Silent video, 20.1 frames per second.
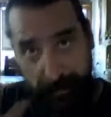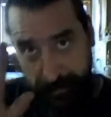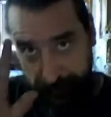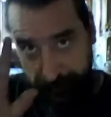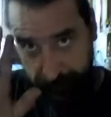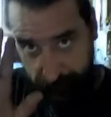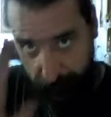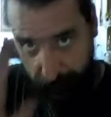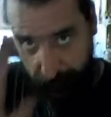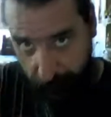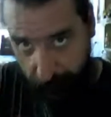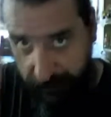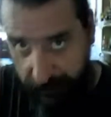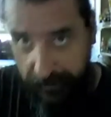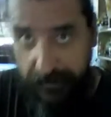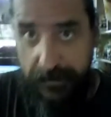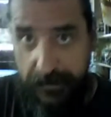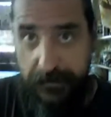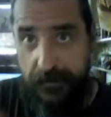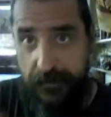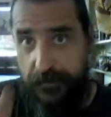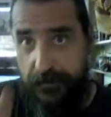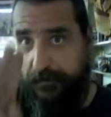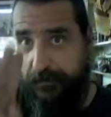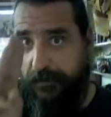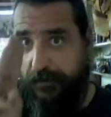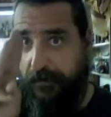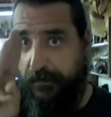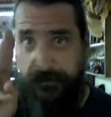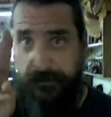In the human condition,
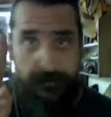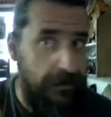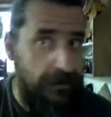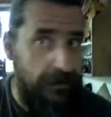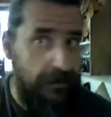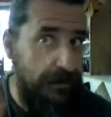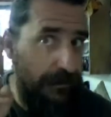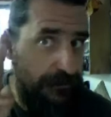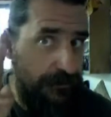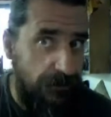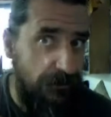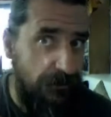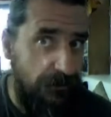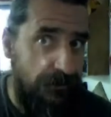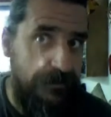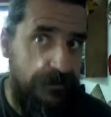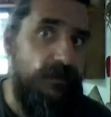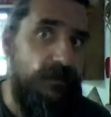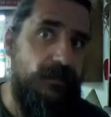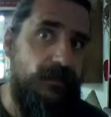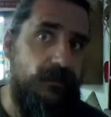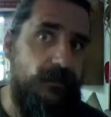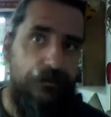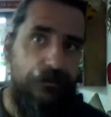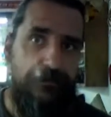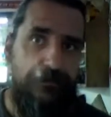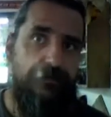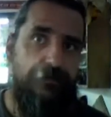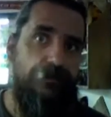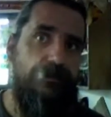there are three certainties,